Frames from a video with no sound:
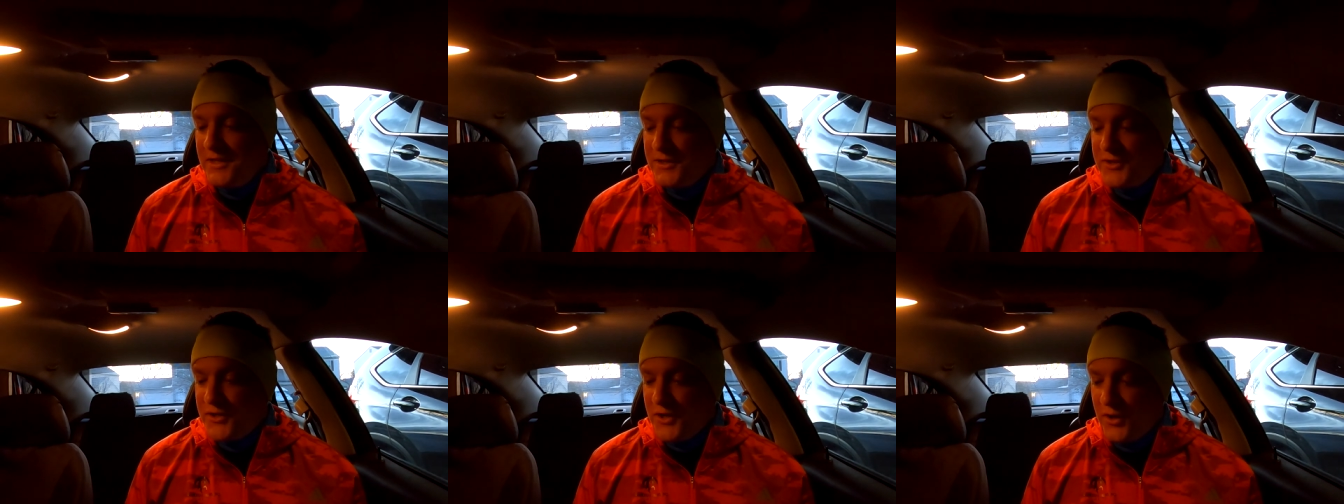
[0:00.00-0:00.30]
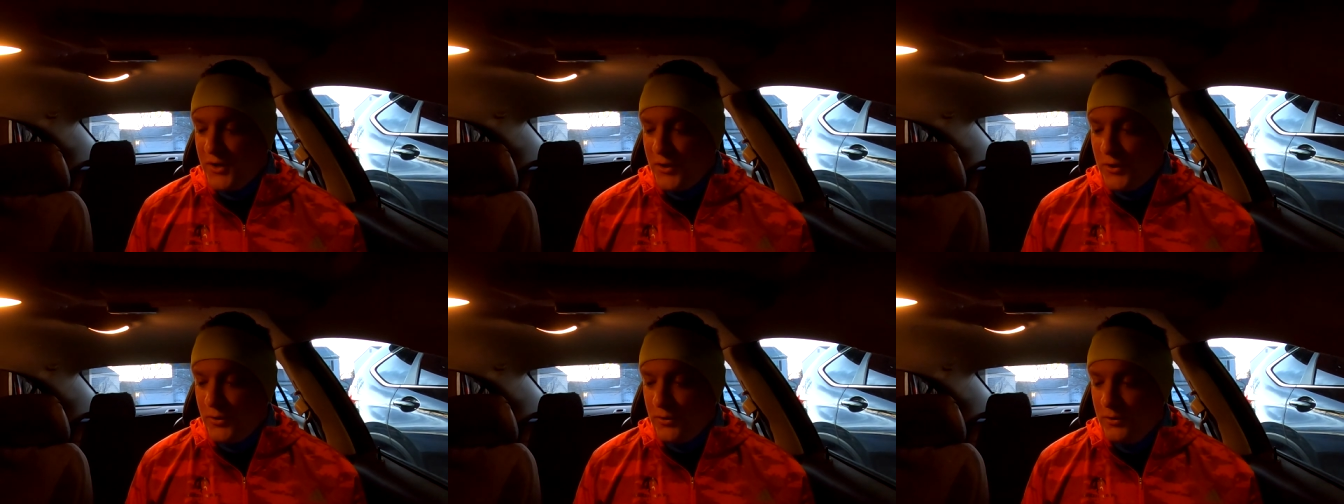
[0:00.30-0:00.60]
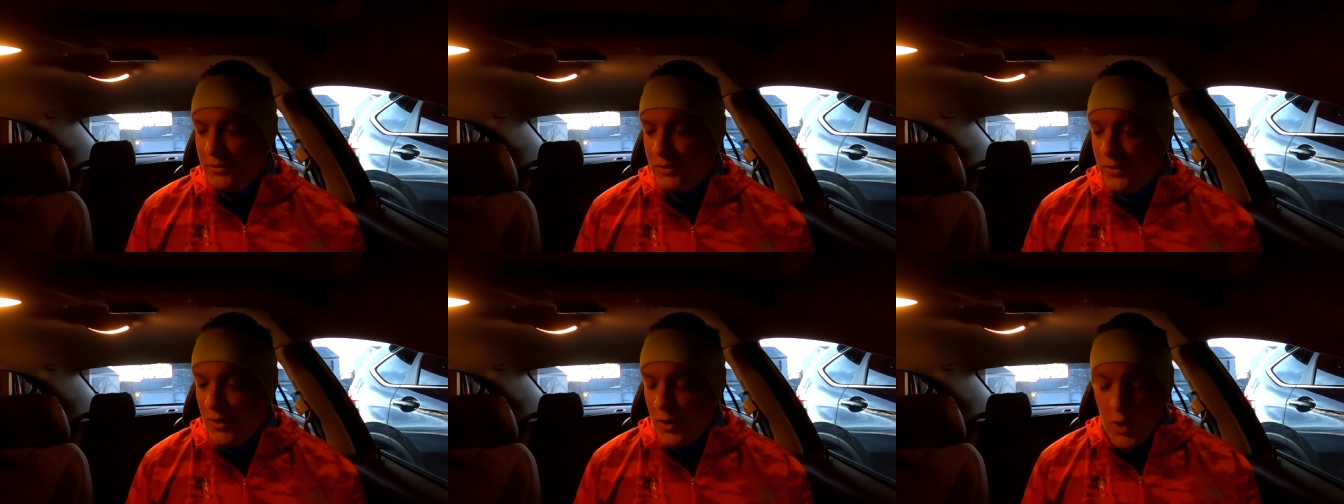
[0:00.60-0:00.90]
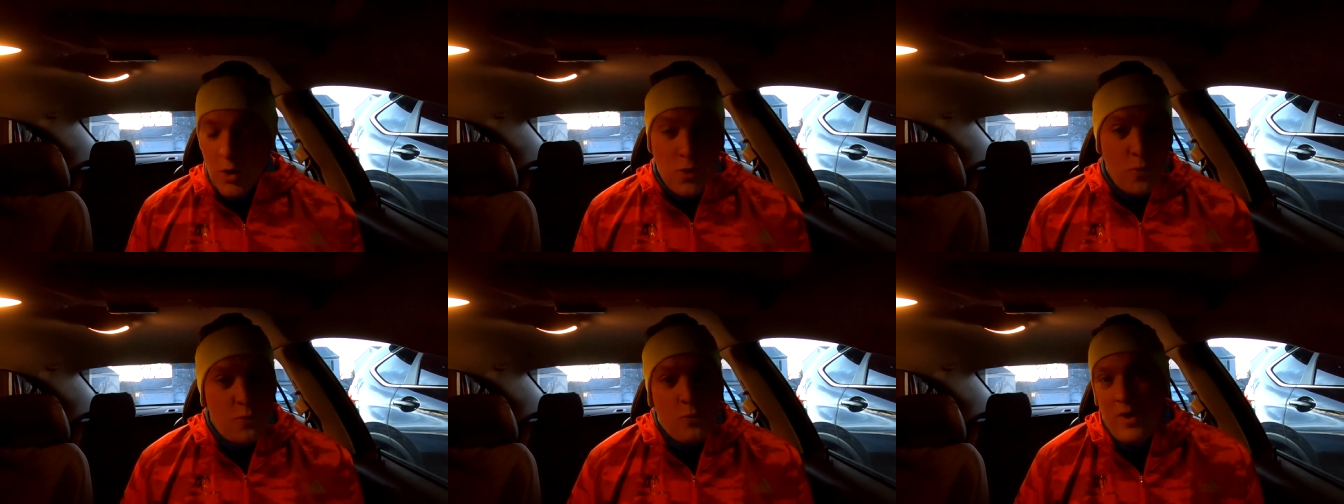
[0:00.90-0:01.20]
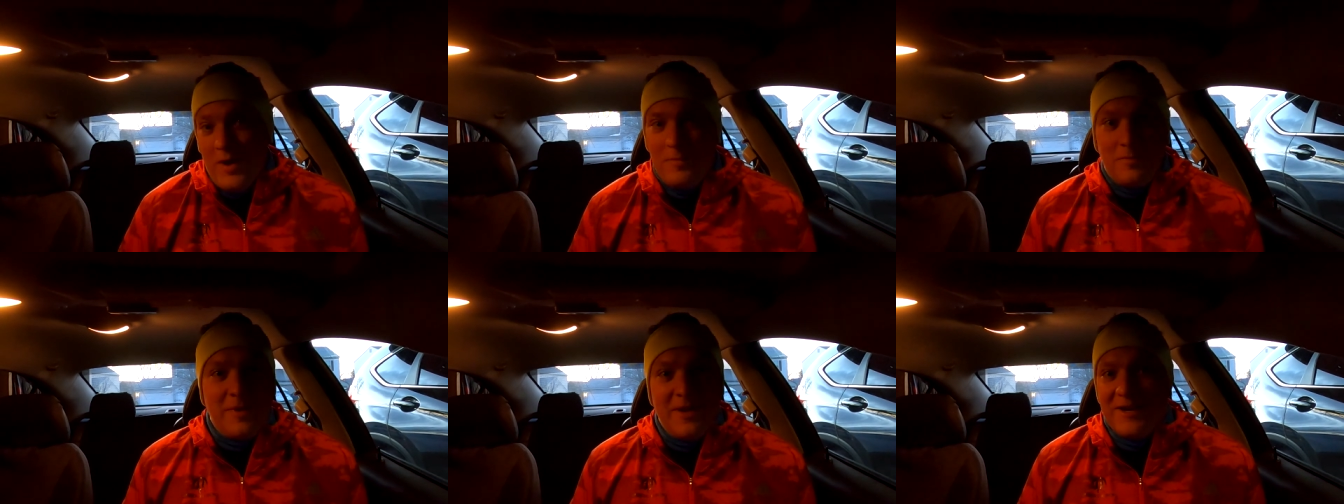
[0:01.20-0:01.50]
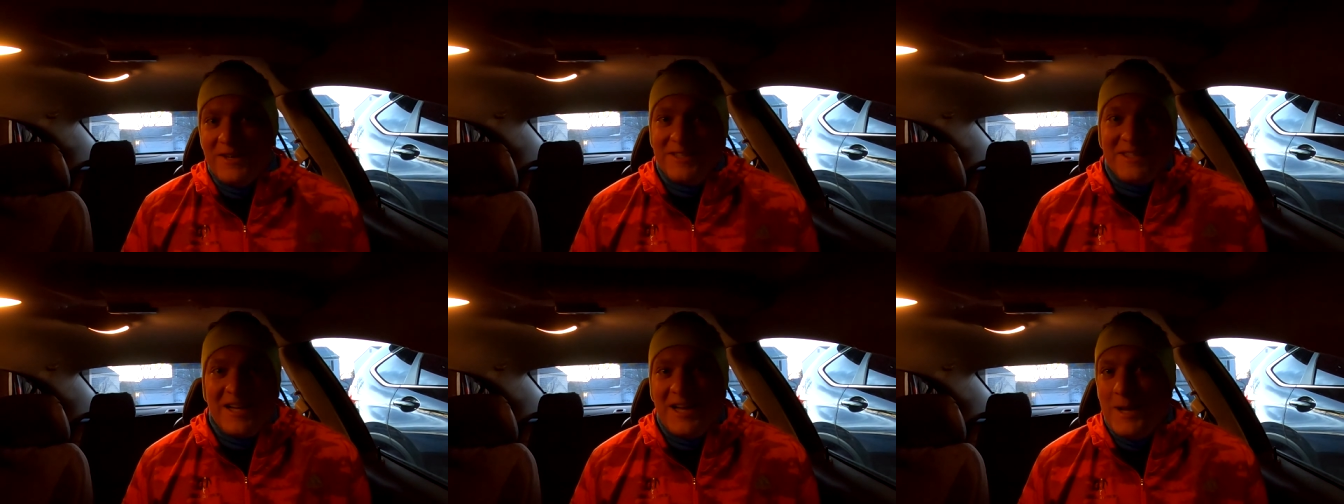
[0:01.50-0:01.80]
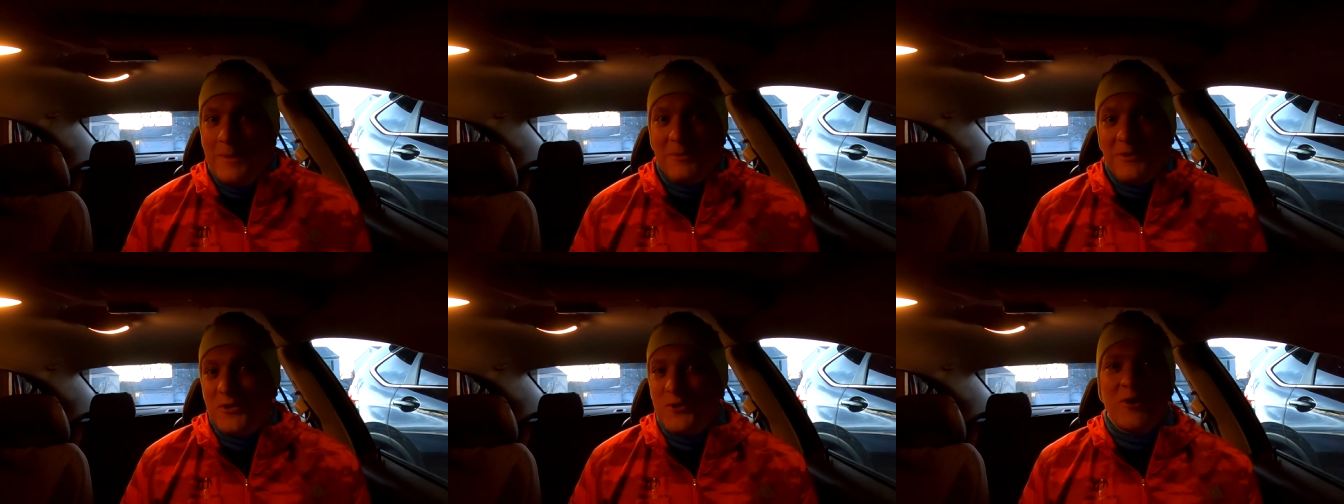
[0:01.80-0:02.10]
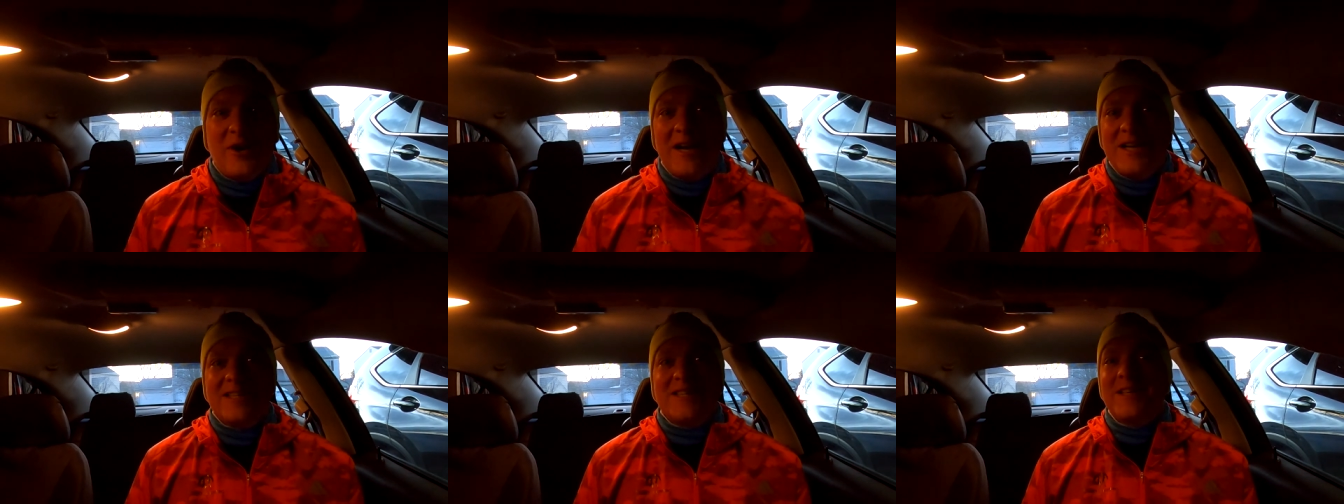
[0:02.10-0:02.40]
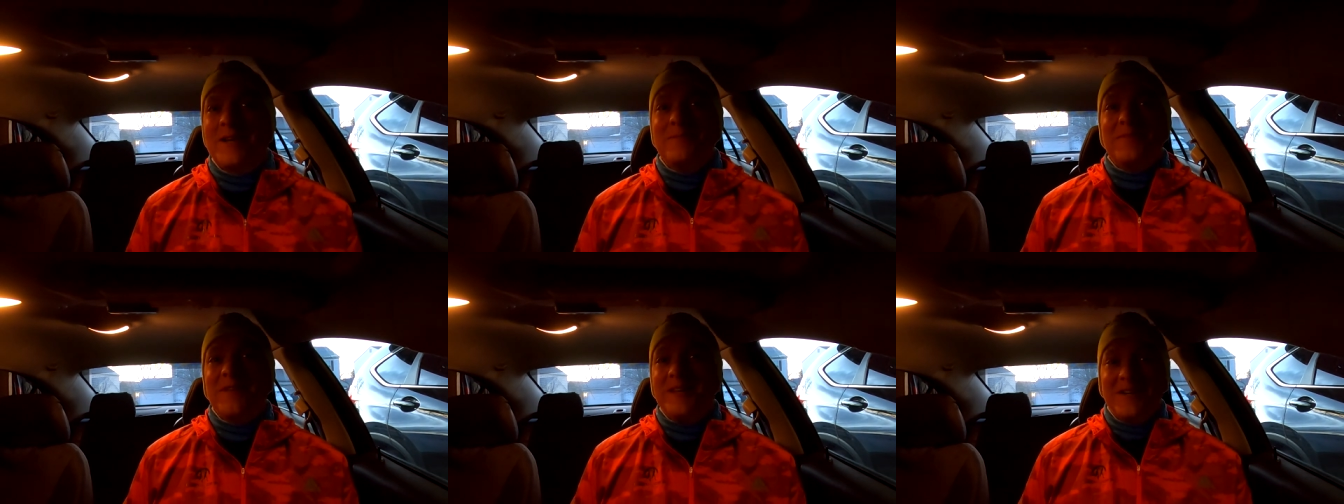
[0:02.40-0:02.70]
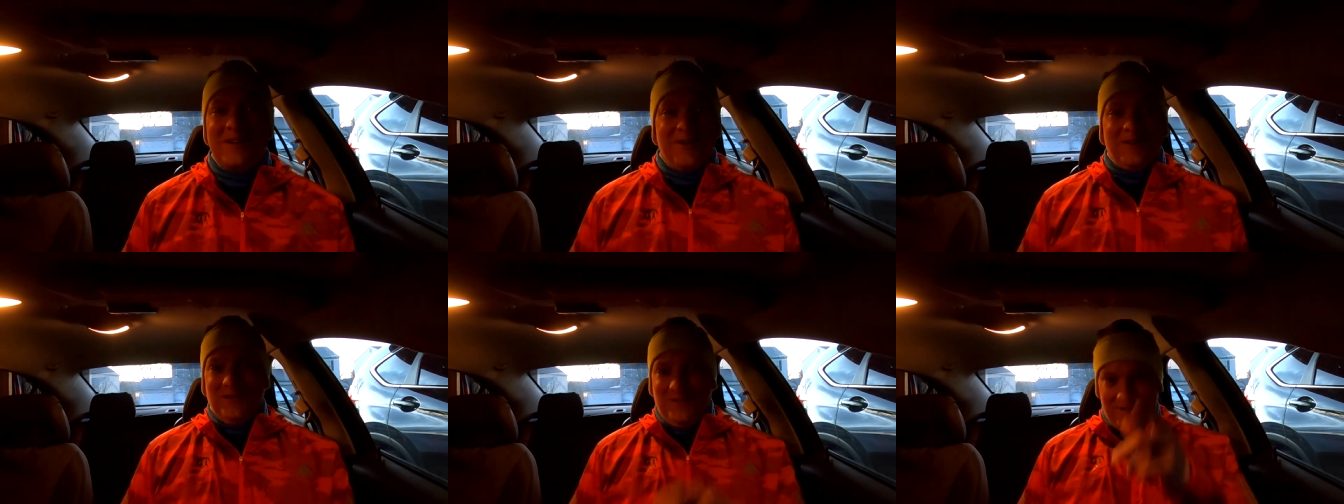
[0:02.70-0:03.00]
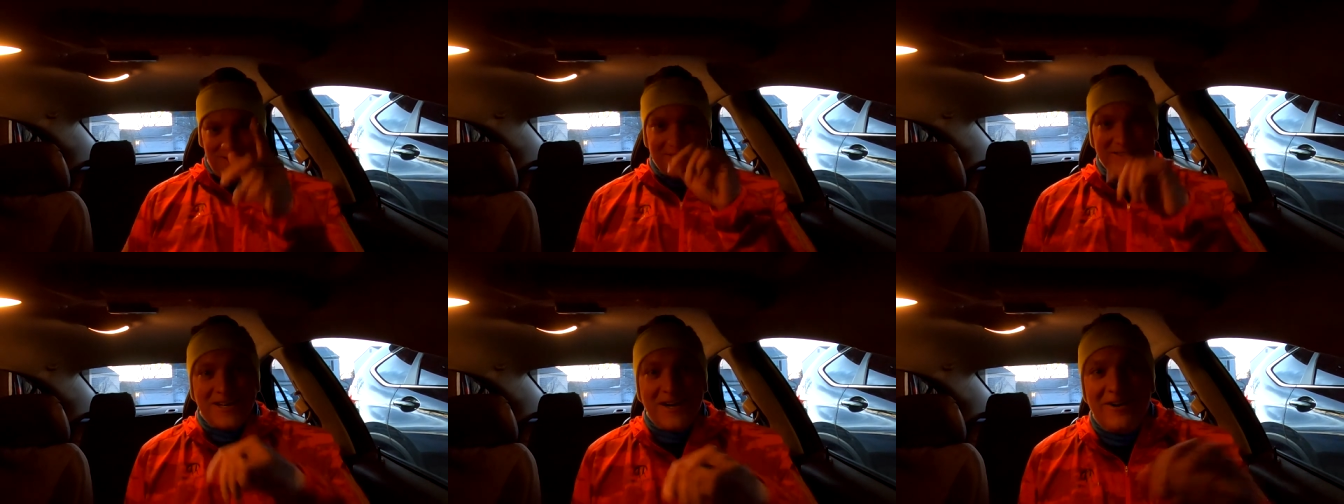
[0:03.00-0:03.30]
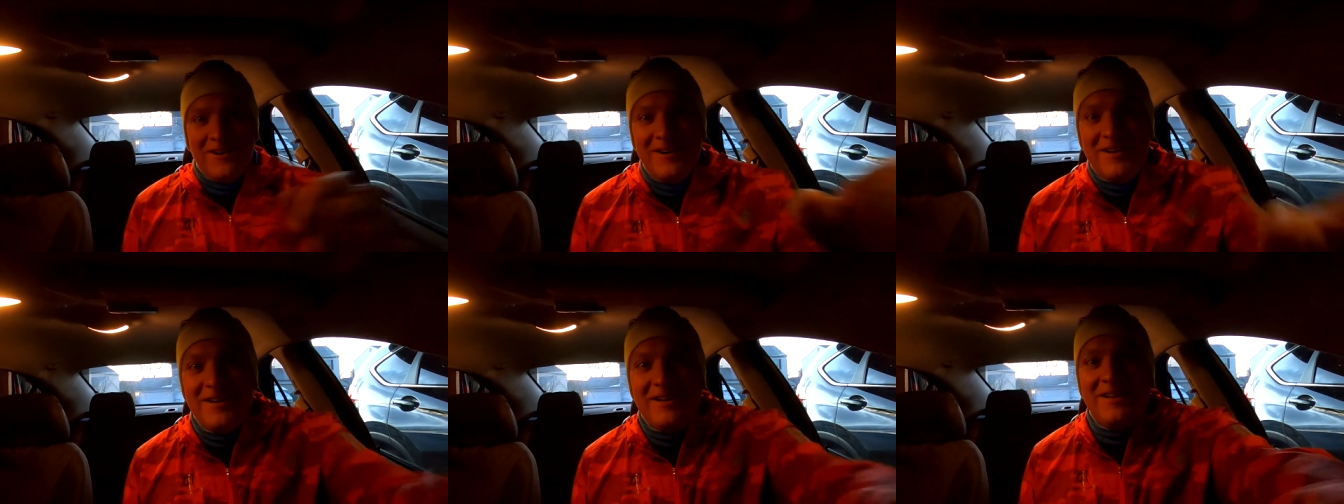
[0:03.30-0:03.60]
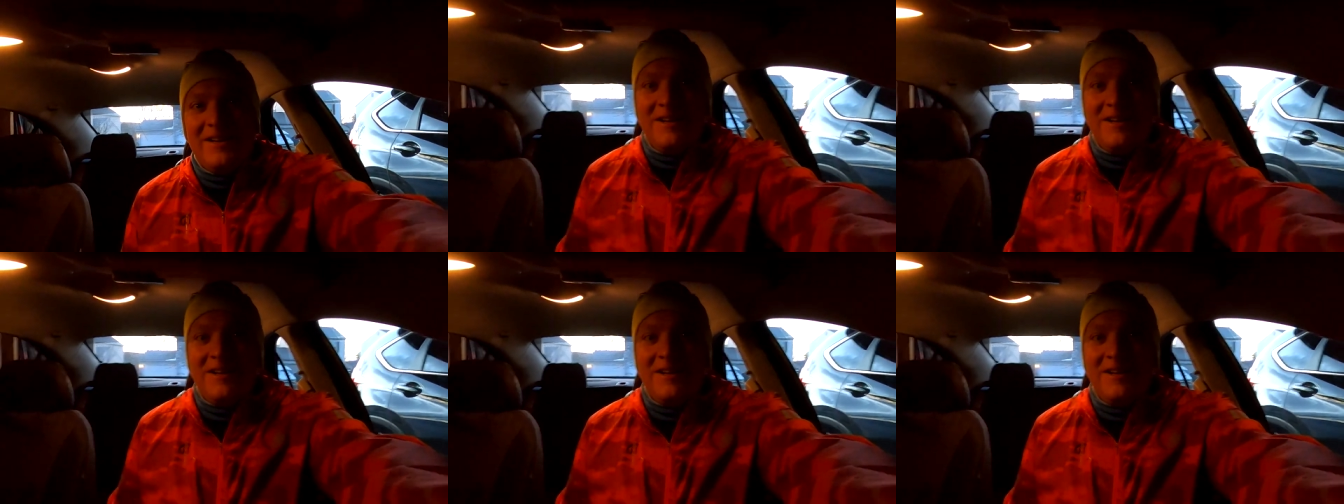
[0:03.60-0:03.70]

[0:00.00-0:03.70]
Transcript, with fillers: So what better time to try something new? Let's go.